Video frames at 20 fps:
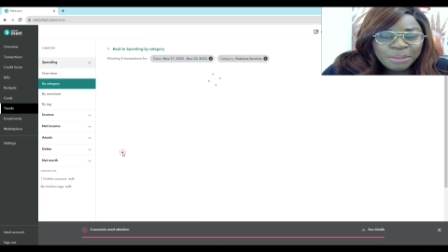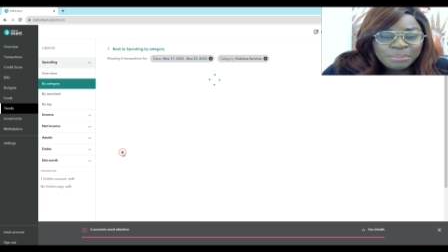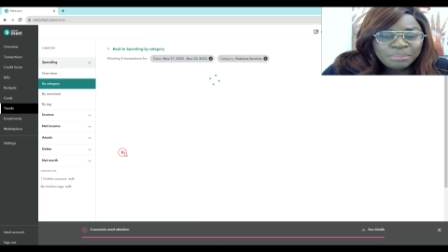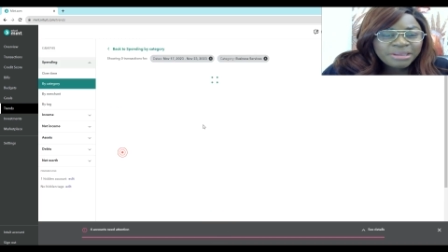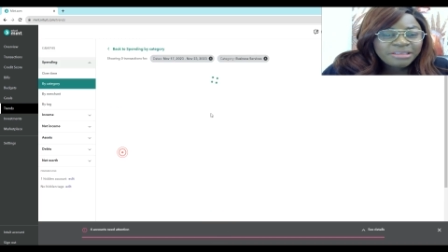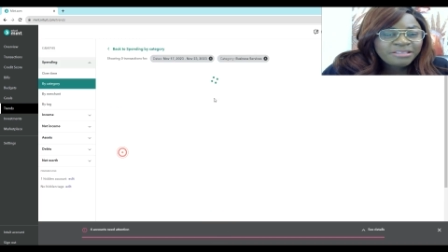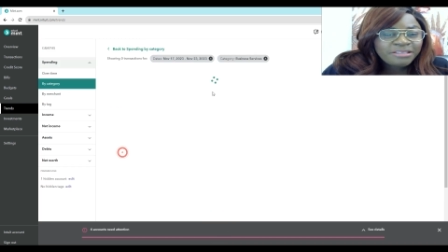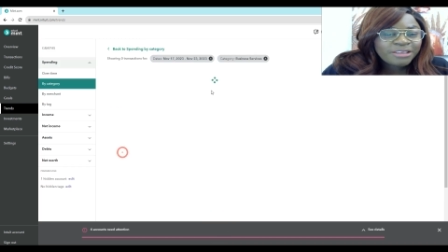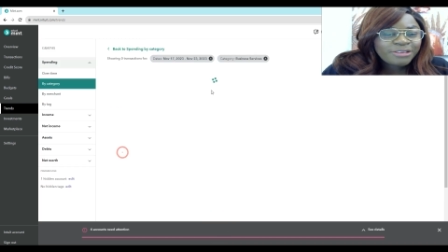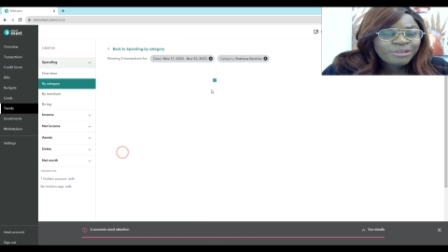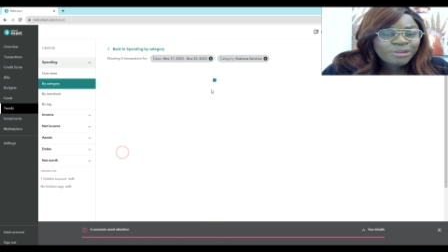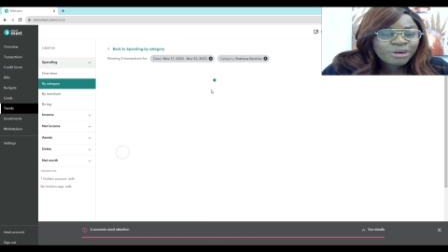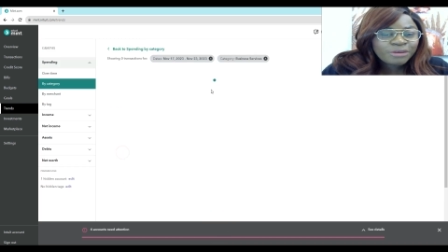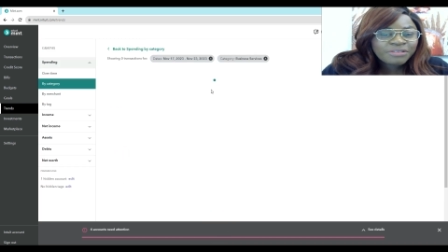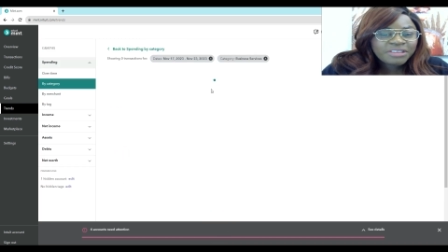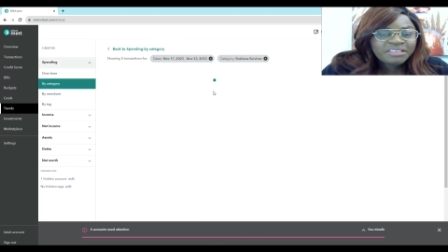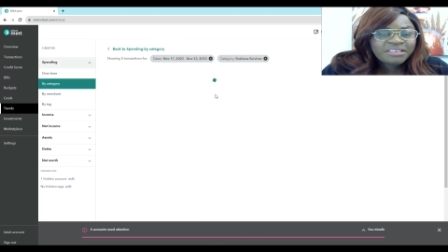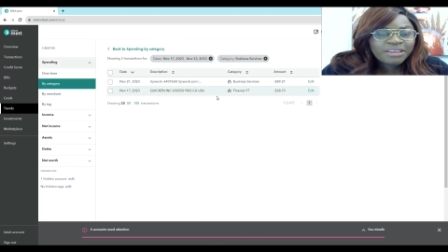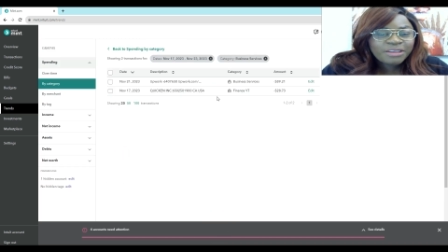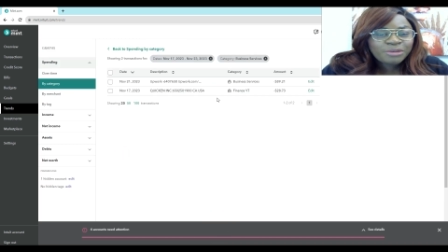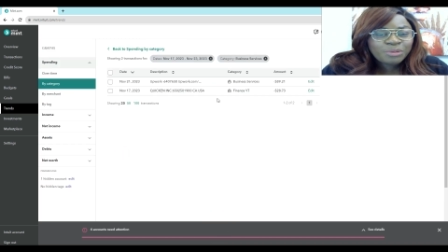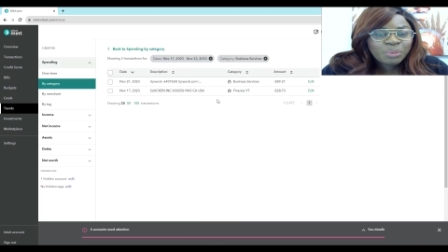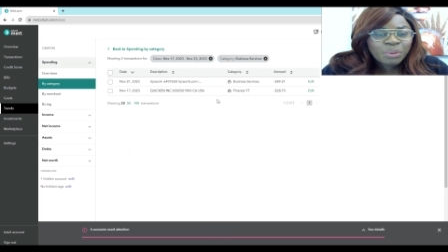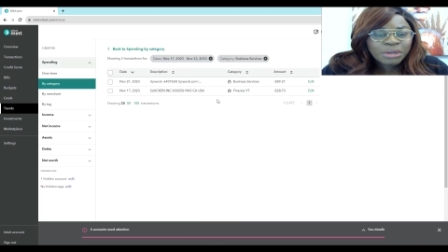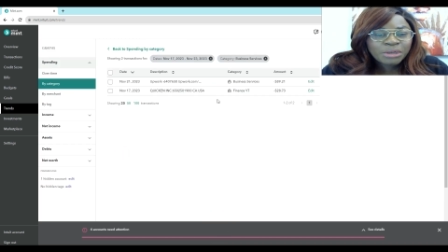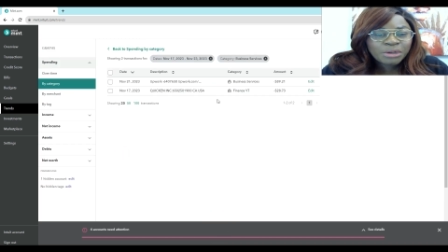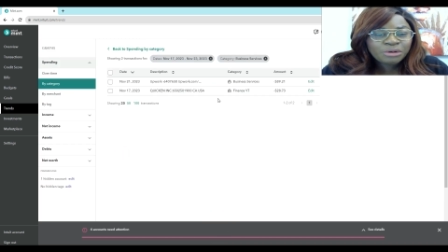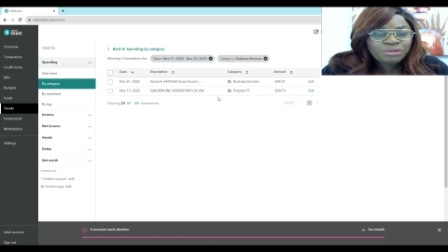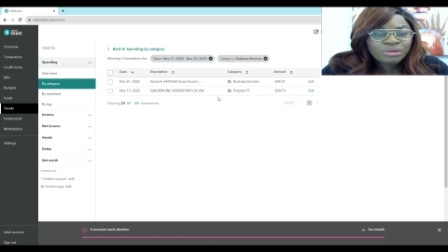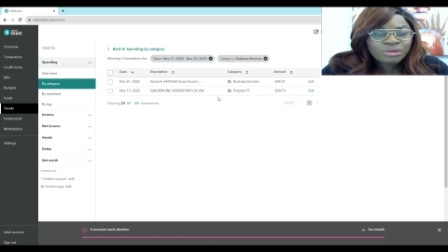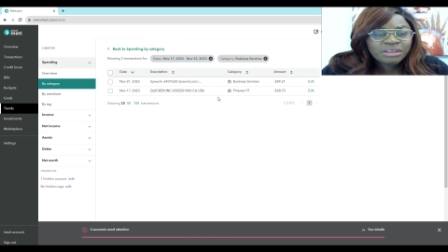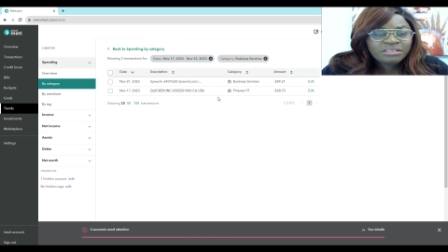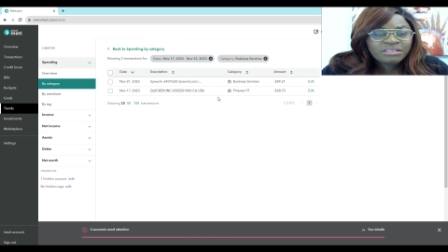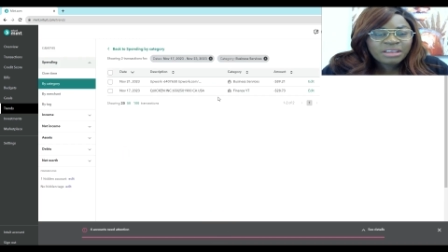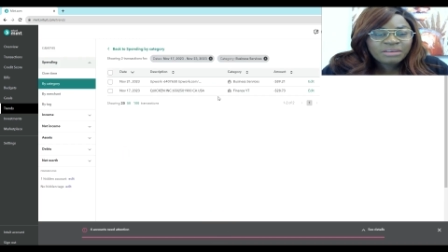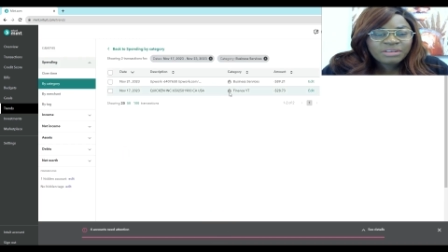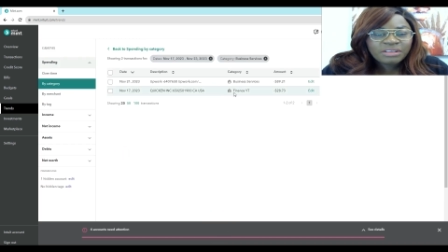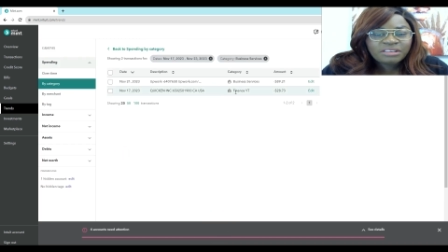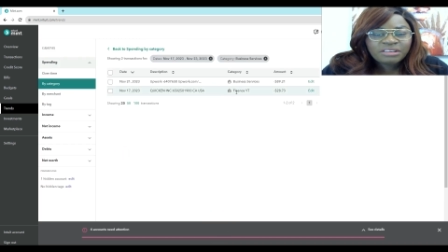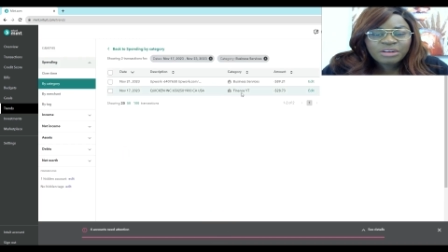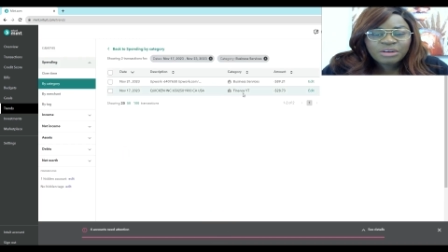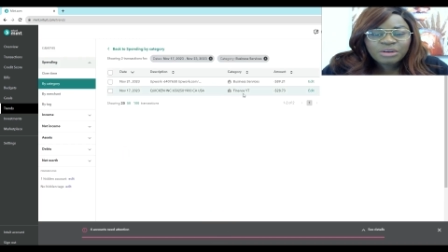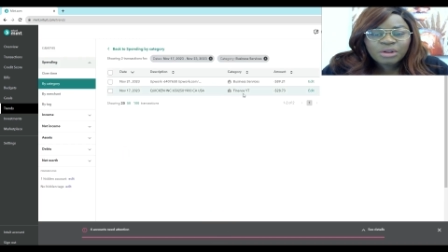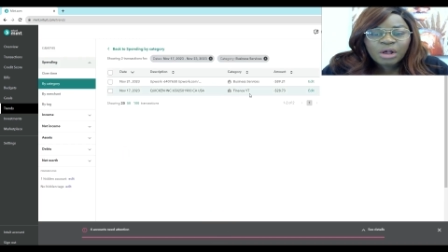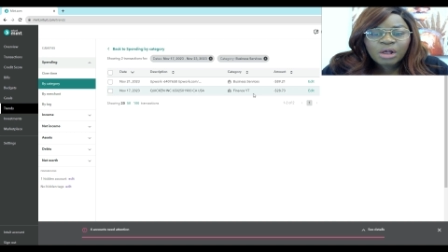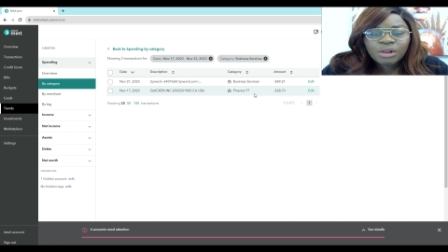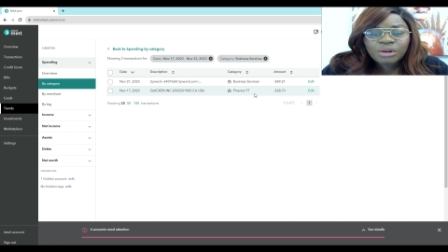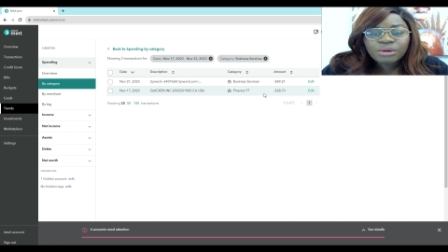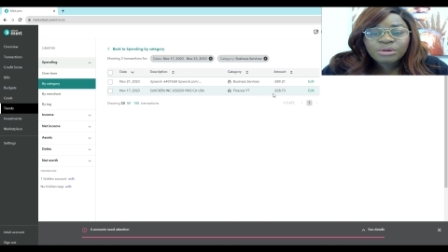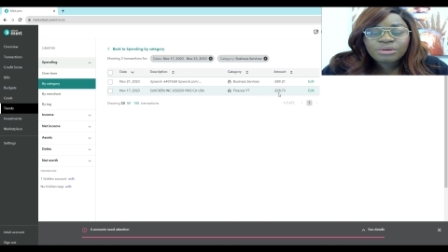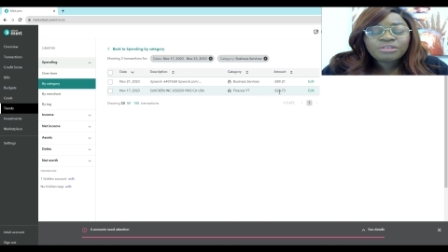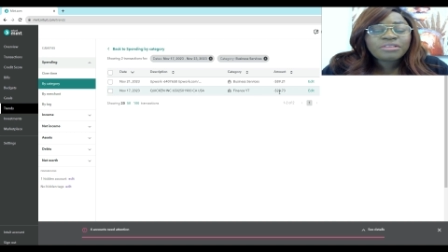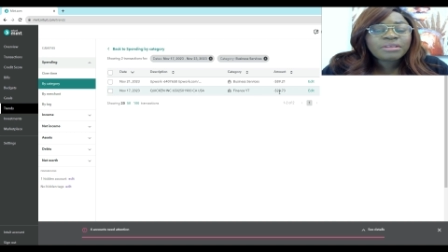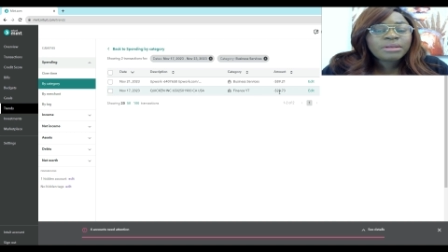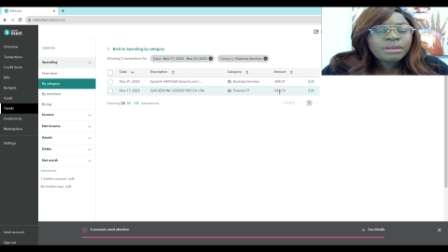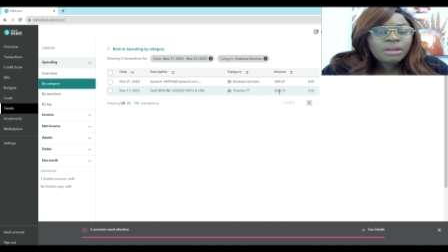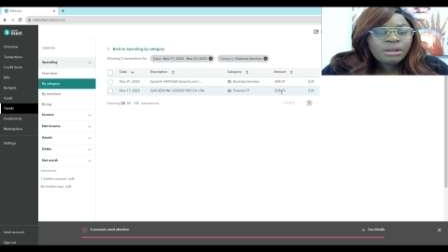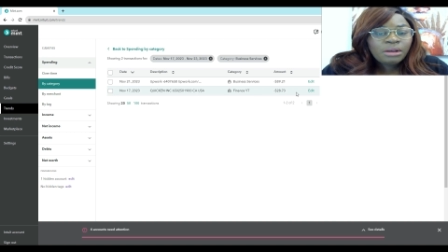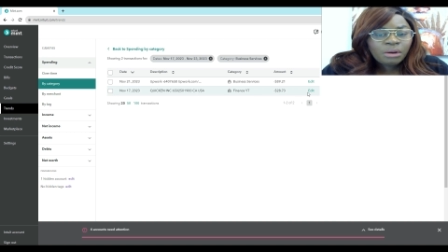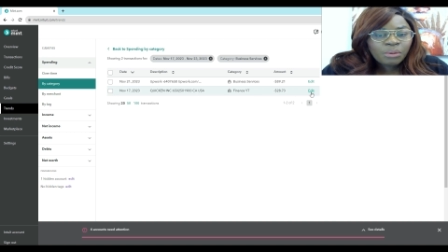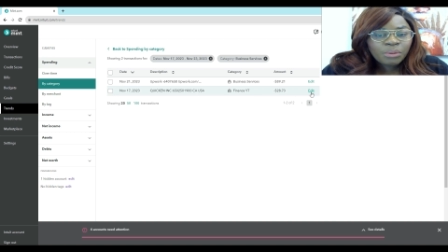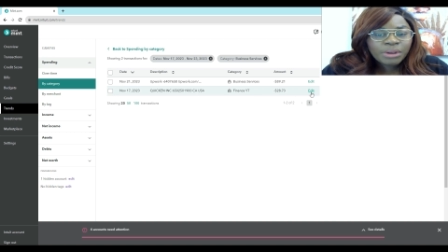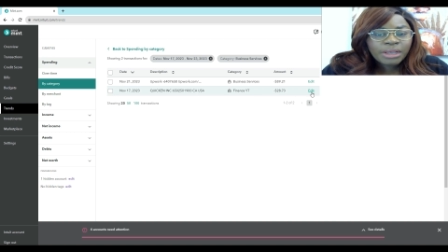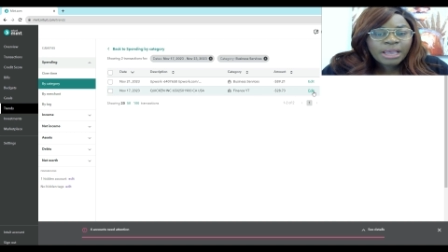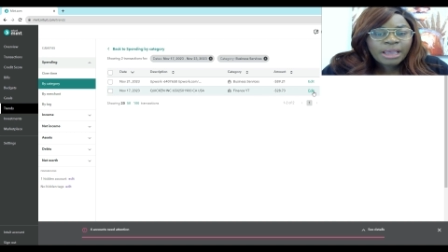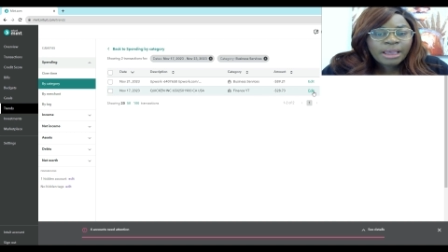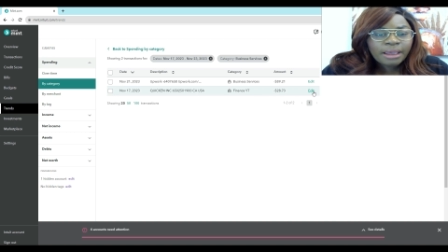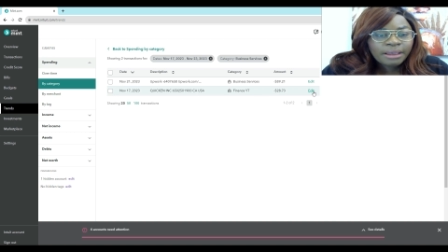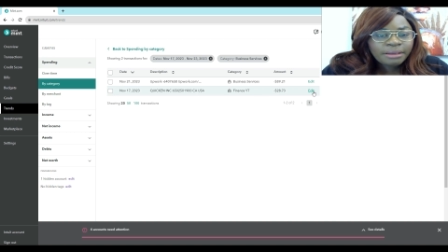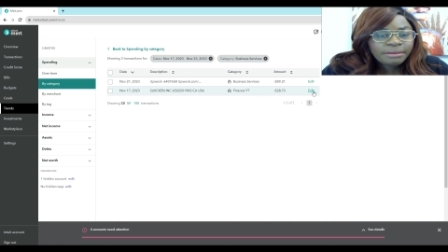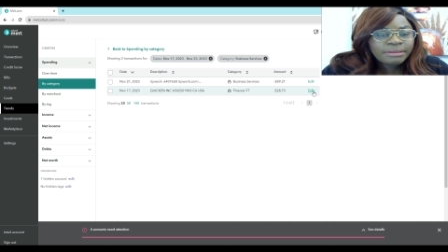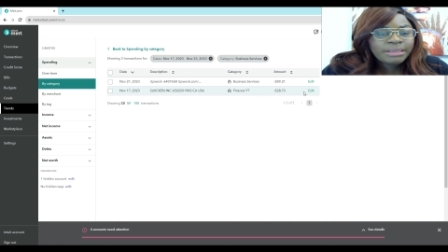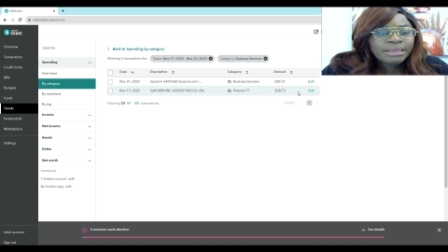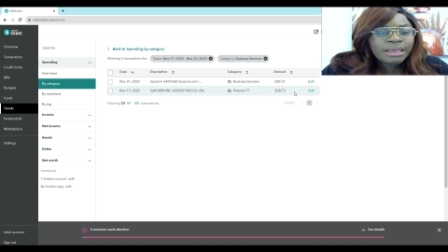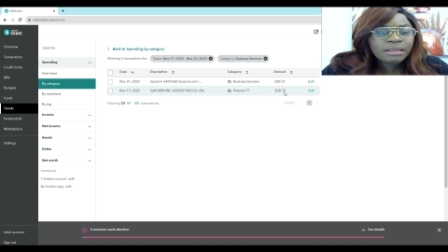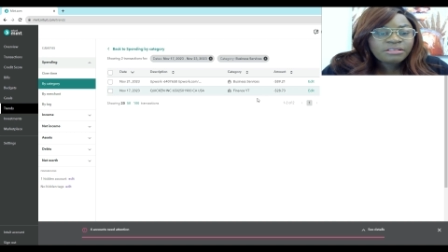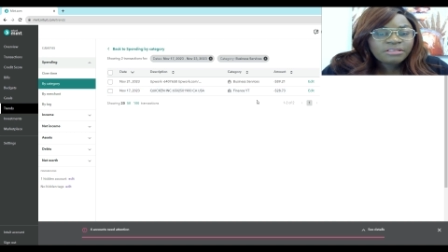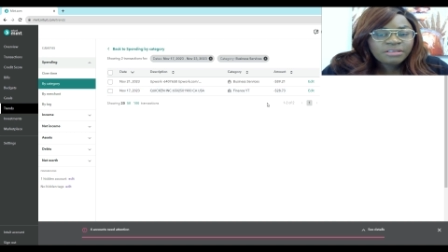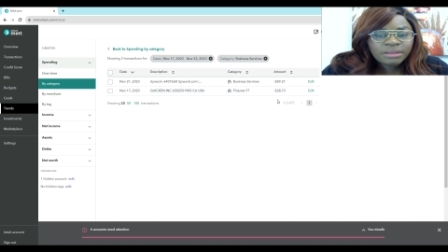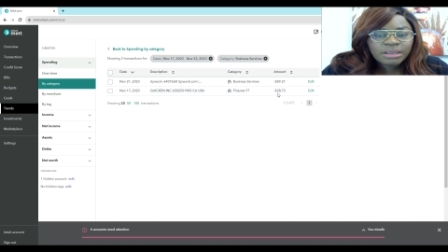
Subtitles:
Business services, $117. Okay, yes.